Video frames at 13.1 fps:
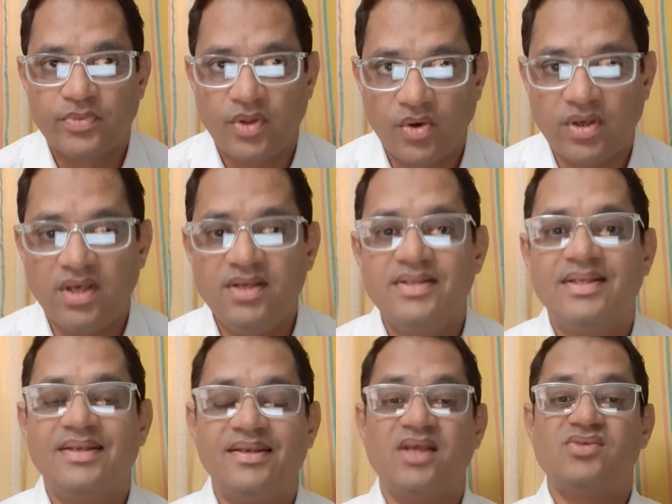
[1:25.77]
Okay,
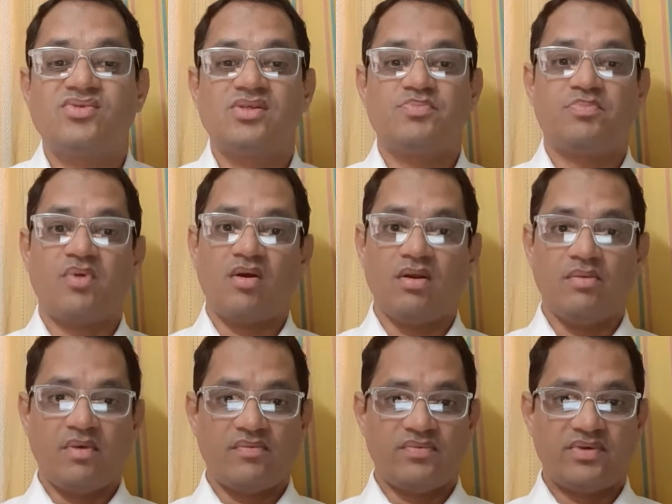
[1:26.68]
next is
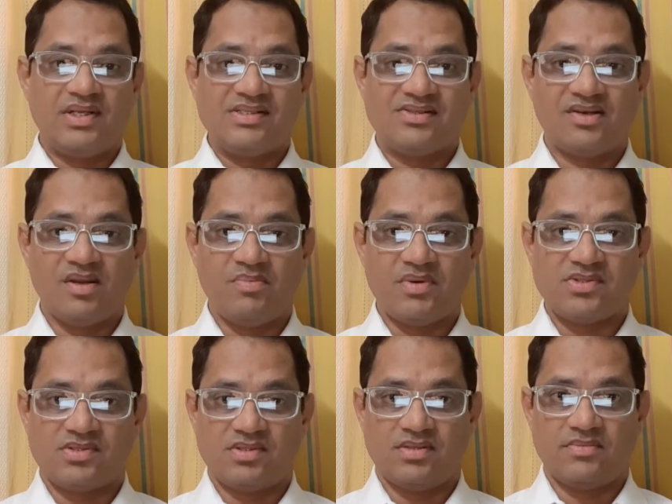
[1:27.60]
problem of
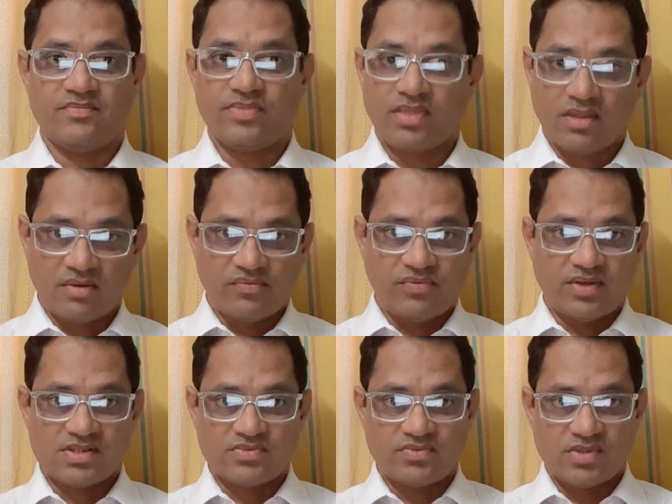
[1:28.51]
discrepancy.
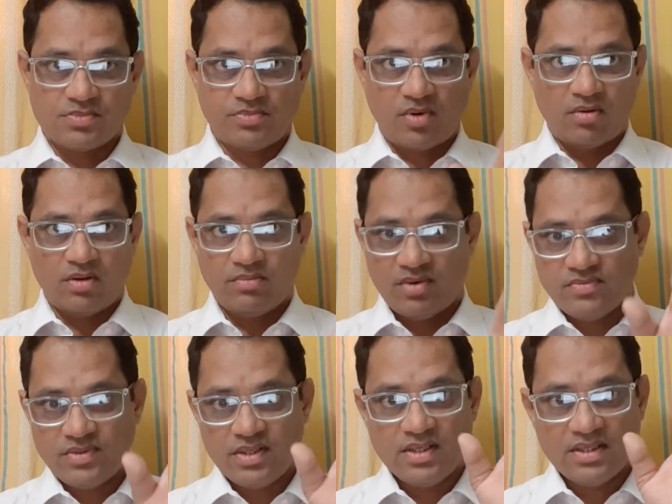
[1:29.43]
First was problem of
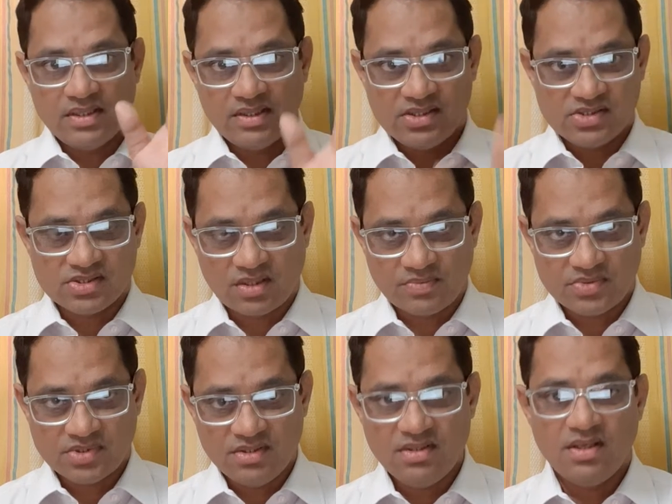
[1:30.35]

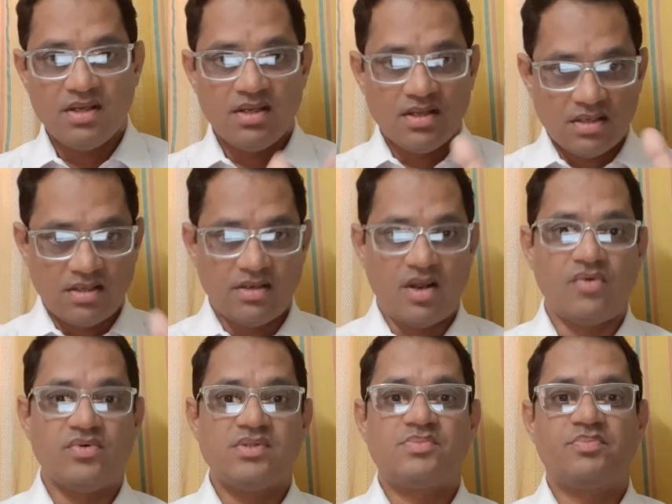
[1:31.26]
disruption,
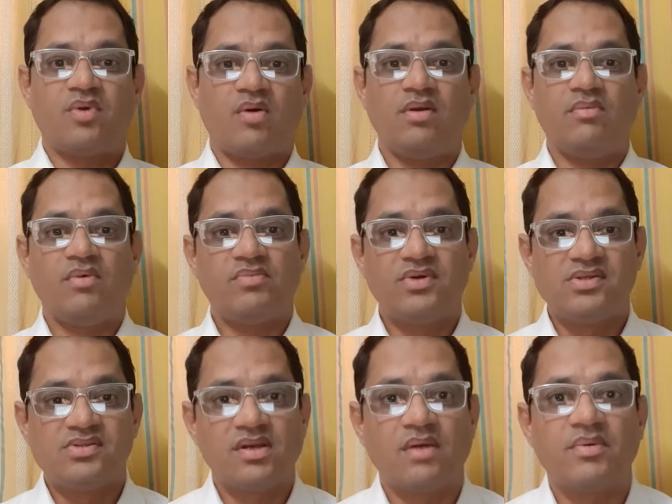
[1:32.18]
now is problem of
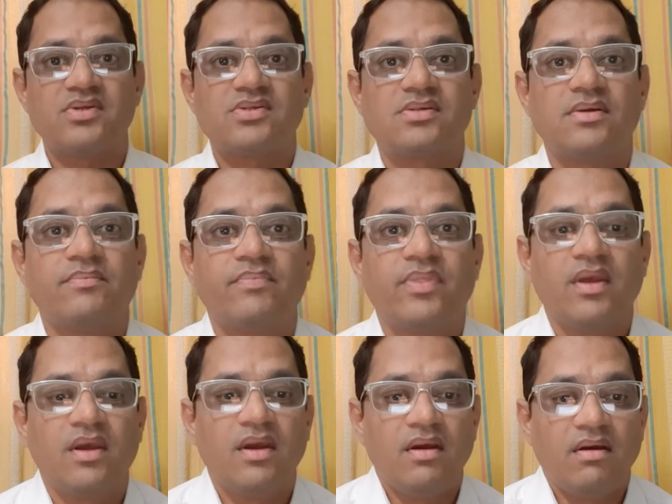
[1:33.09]
discrepancy.
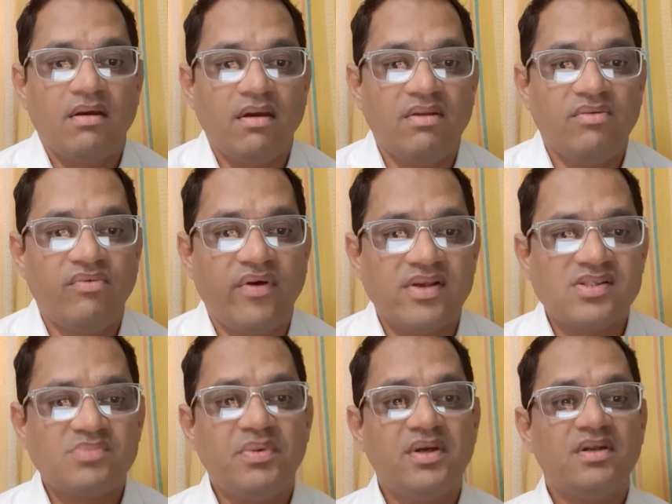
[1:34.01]

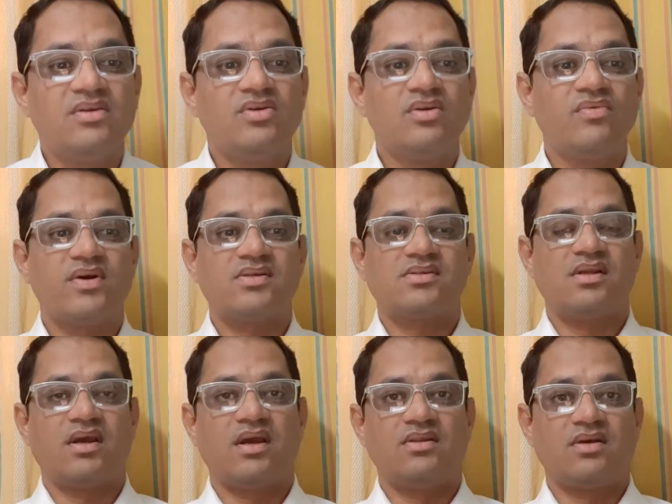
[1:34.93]
Investment in universal
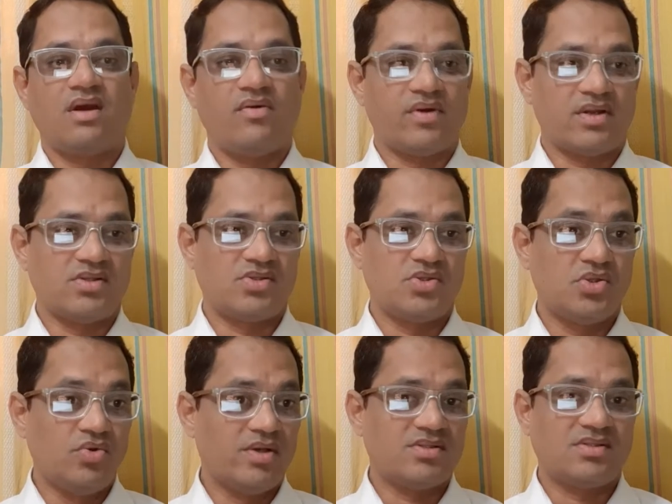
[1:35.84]
health coverage,
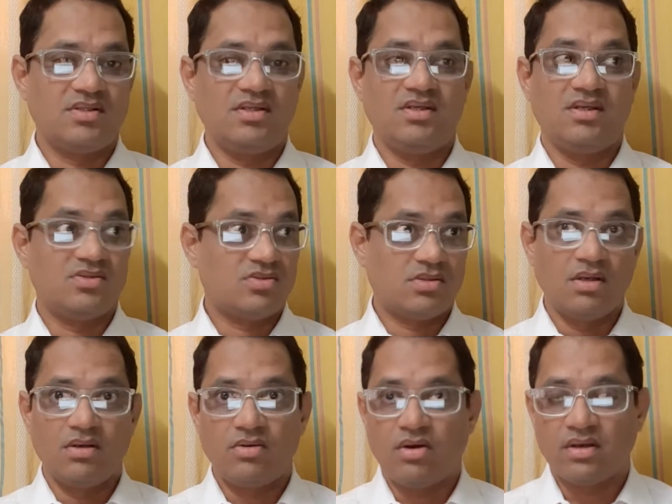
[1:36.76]
USC, is still
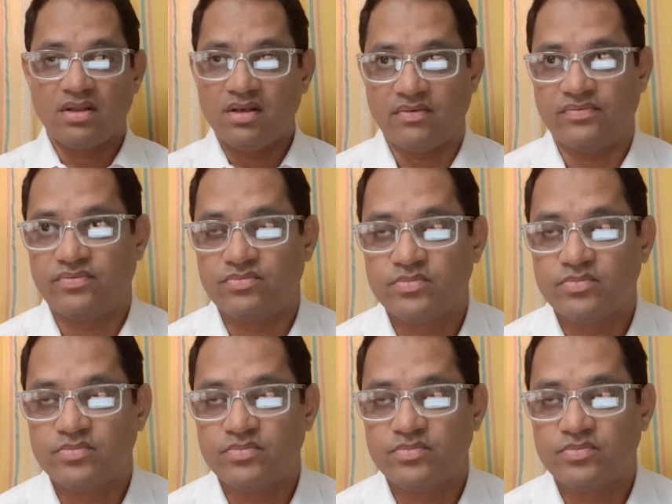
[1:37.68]
not enough.